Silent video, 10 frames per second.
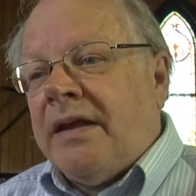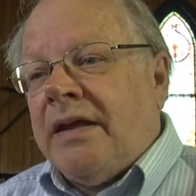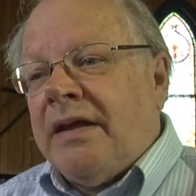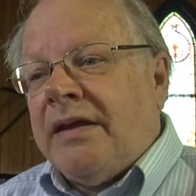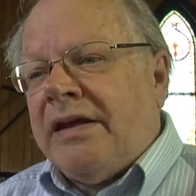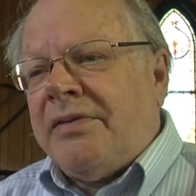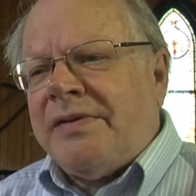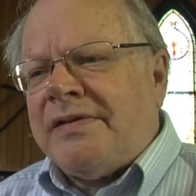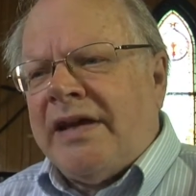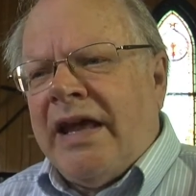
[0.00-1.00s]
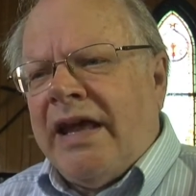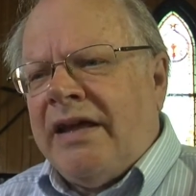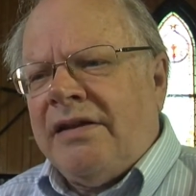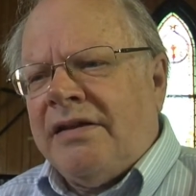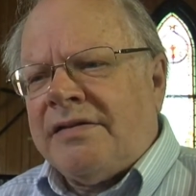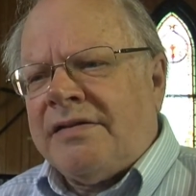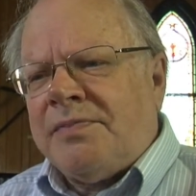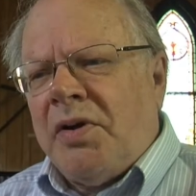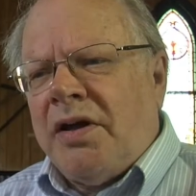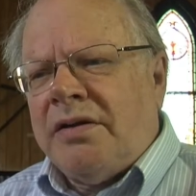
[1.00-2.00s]
there was like a
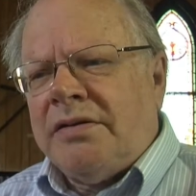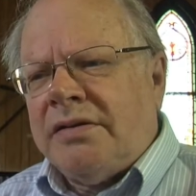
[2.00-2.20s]
small